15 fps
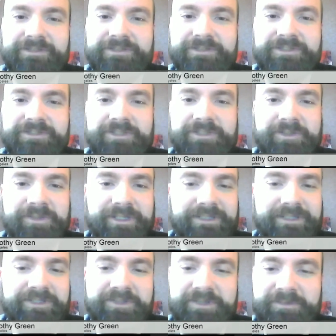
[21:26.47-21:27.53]
So
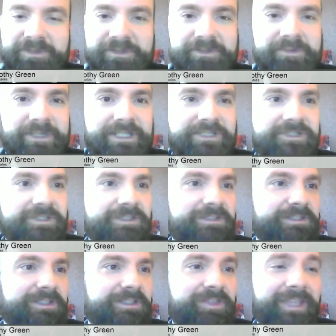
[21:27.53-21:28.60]
tune in with your
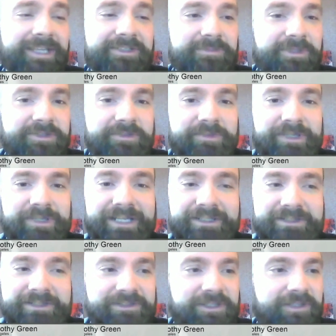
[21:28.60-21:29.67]
questions, and thanks so much, Roberta. I
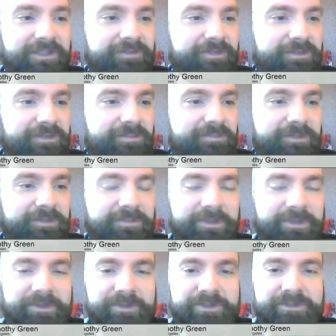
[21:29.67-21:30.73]
just love your
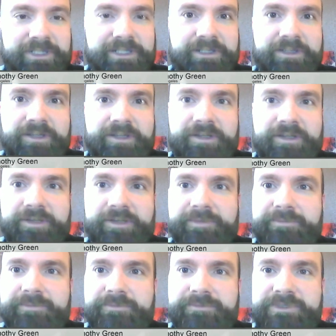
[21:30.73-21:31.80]
poetry.
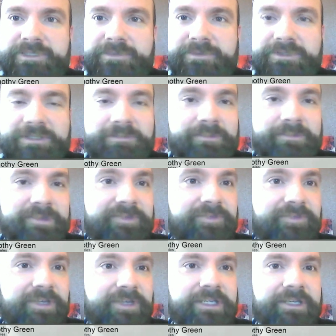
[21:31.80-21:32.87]
Some of my
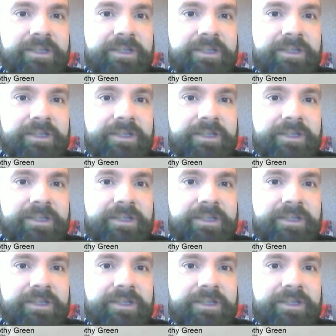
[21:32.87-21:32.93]
favorite.